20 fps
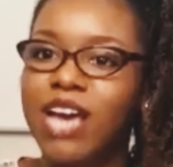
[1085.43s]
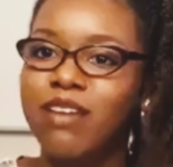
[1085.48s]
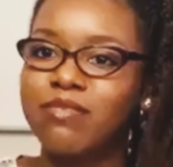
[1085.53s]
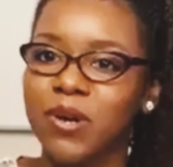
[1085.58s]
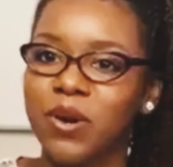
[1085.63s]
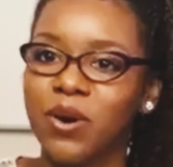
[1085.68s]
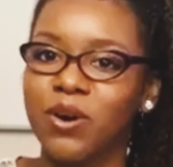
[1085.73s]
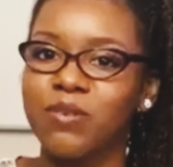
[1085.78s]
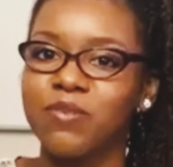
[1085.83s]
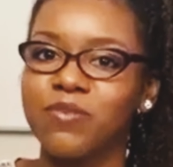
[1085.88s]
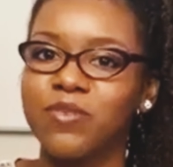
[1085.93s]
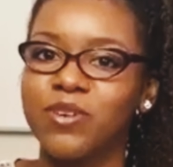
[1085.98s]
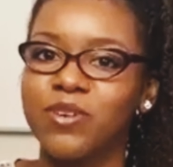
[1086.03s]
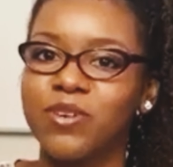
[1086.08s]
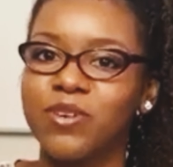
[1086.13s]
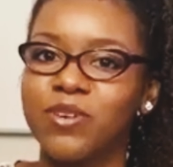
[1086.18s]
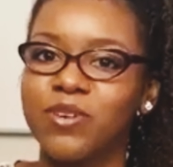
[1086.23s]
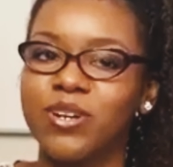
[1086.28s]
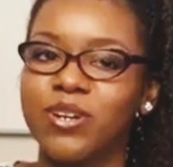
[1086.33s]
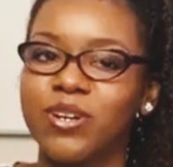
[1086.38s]
offer.
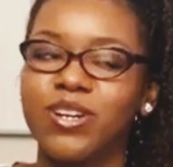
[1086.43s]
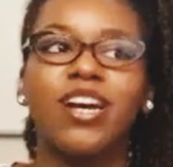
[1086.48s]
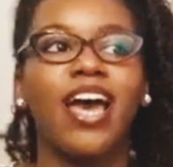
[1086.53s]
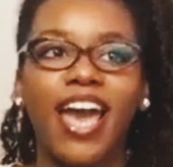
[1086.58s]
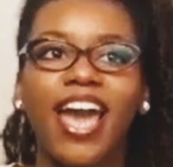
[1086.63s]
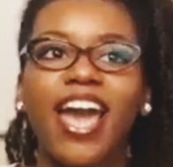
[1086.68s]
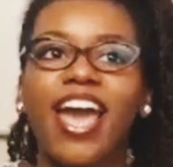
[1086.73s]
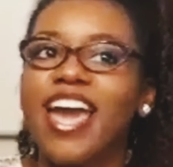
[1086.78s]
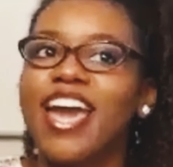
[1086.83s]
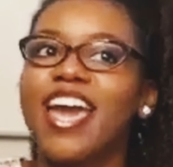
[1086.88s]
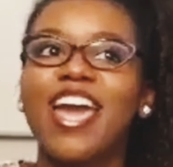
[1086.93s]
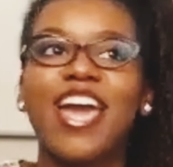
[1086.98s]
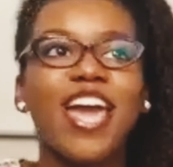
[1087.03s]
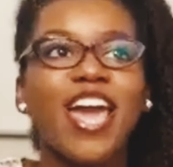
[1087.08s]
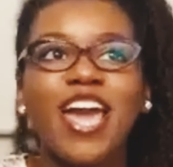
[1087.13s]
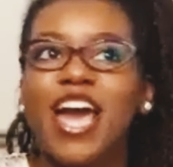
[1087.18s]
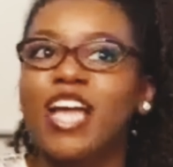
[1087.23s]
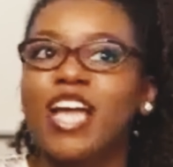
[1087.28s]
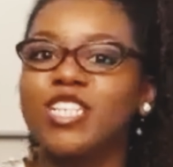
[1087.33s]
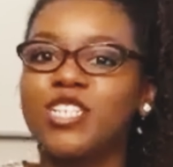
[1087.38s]
And
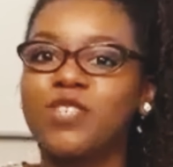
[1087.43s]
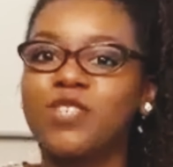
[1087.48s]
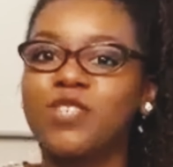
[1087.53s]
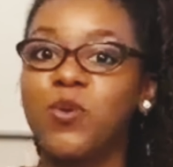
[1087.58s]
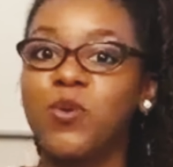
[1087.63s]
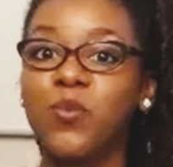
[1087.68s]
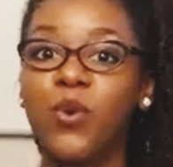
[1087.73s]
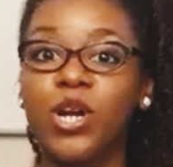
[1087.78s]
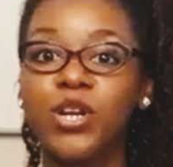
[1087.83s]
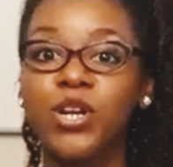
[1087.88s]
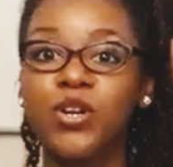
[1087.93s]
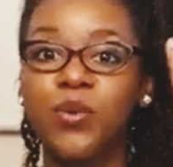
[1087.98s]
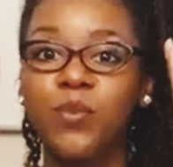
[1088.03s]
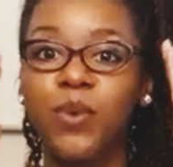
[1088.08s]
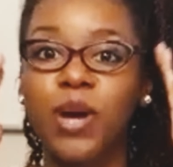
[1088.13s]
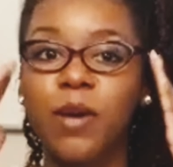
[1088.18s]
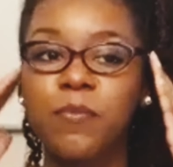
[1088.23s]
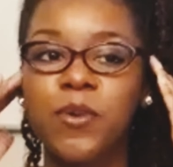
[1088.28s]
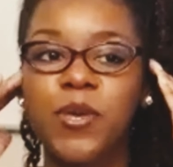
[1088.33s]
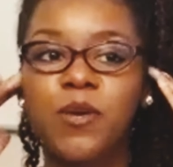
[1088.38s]
I just be wondering
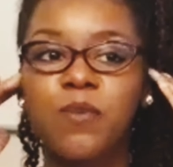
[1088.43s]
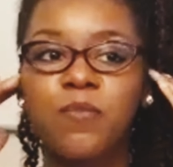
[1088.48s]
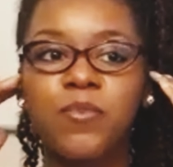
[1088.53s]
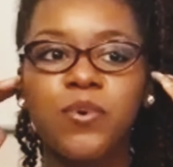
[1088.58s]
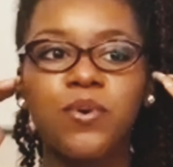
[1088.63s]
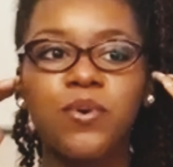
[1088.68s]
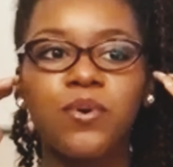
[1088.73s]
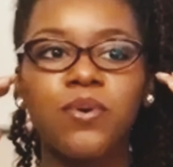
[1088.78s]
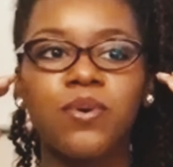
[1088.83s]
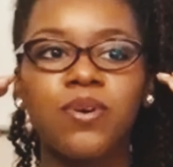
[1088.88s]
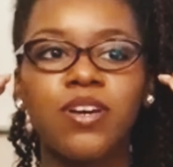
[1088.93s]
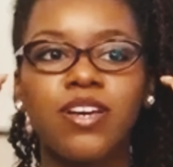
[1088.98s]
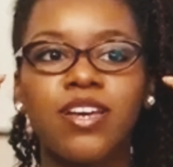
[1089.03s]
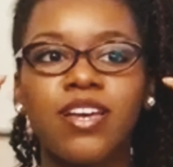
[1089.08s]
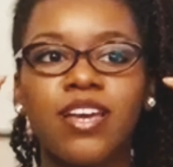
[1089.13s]
why people,